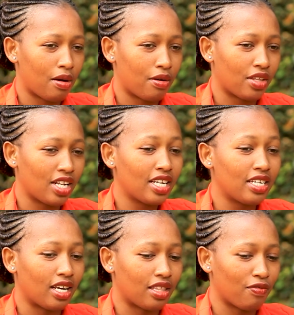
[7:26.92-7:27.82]
They laid
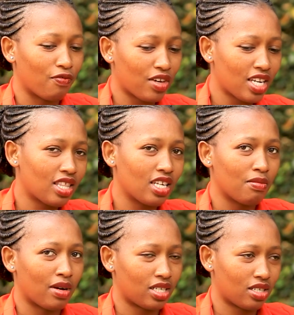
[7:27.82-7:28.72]
a very thin
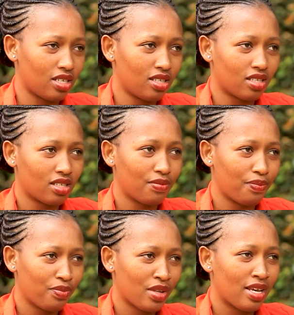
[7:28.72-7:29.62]
mattress,
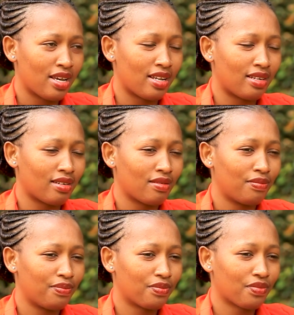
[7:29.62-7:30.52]
and
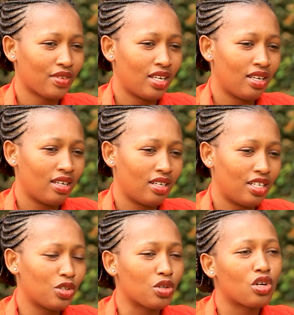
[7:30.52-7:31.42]

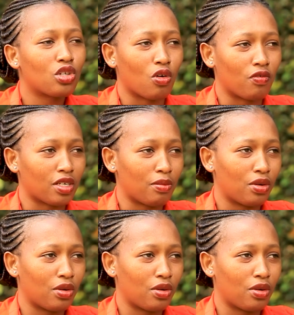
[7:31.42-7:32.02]
it was not comfortable.